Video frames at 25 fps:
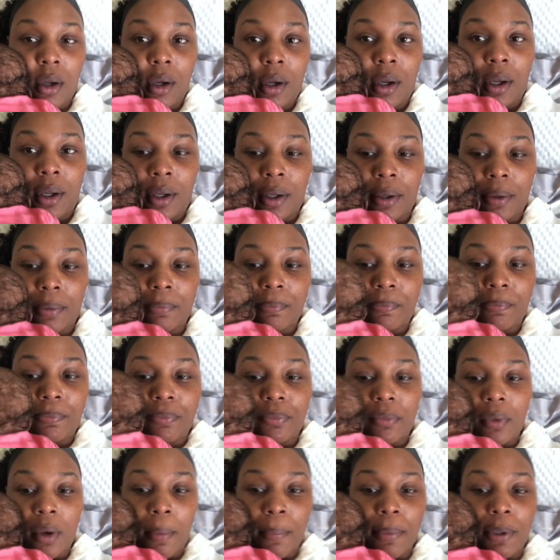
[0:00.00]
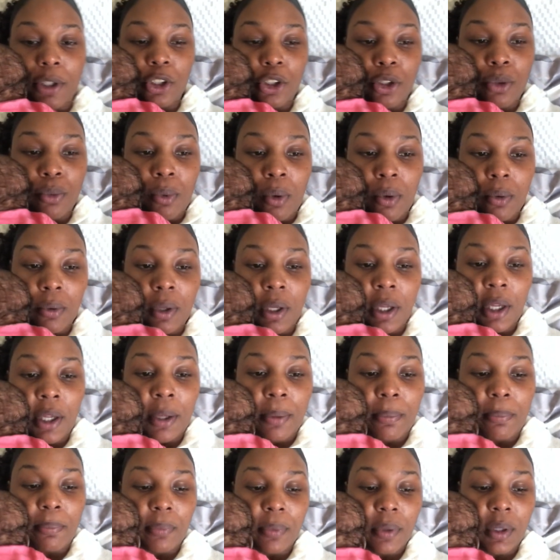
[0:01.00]
But she woke
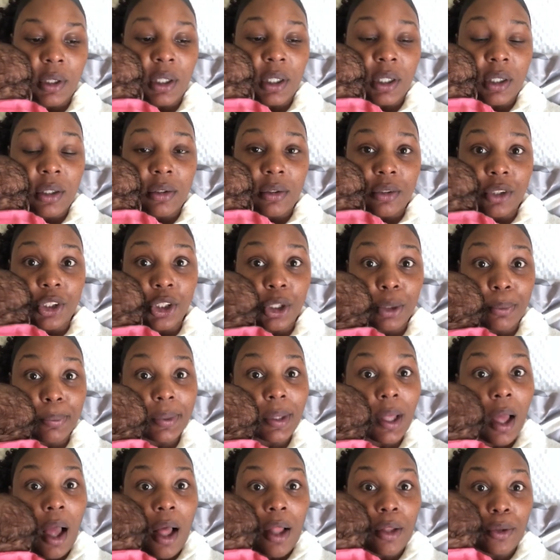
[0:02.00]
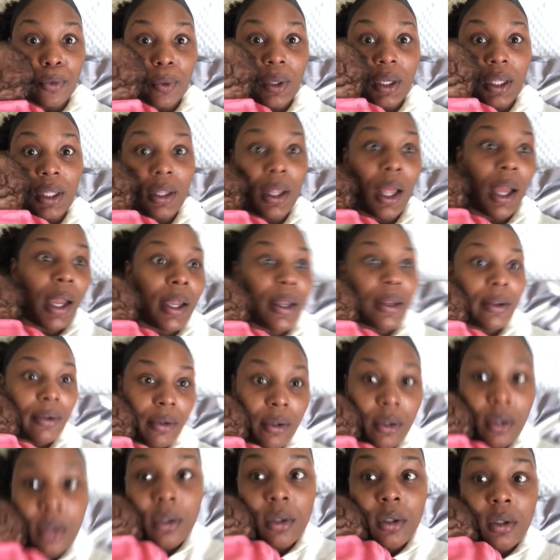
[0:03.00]
up and she was hollering.
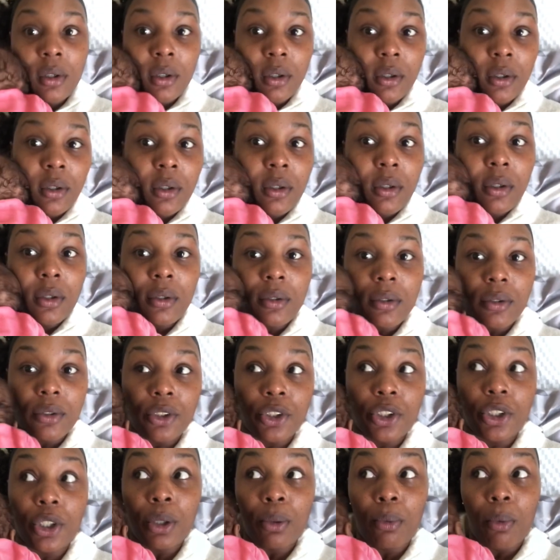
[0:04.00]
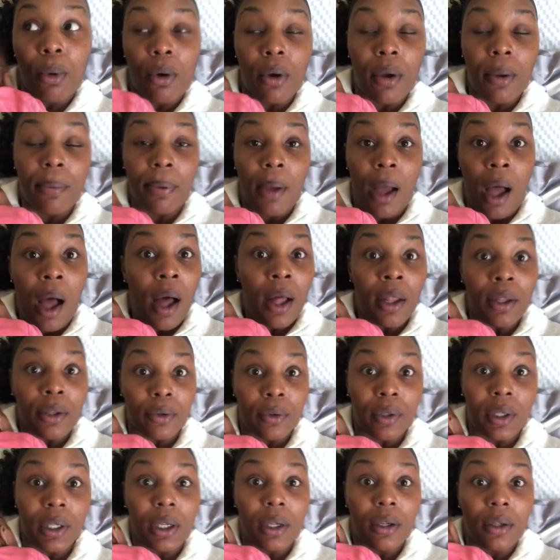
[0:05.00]
Like, she woke up
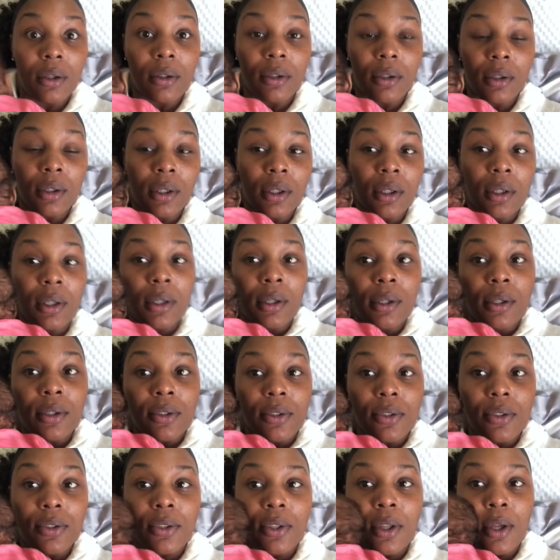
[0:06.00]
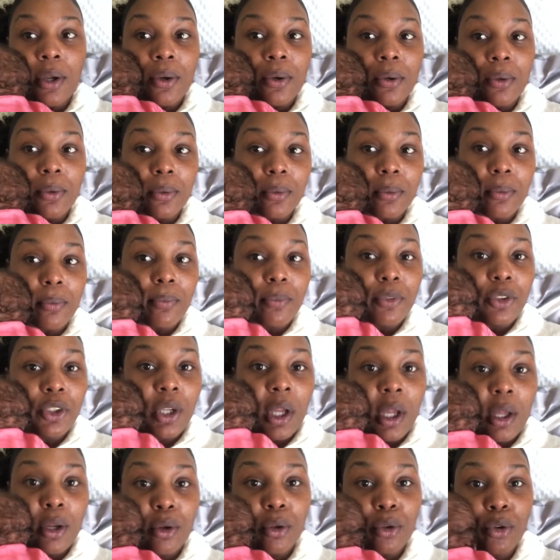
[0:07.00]
hollering. So
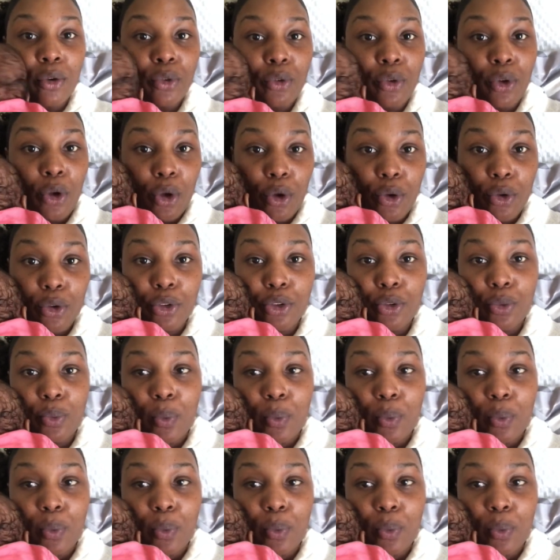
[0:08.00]
she had a little nose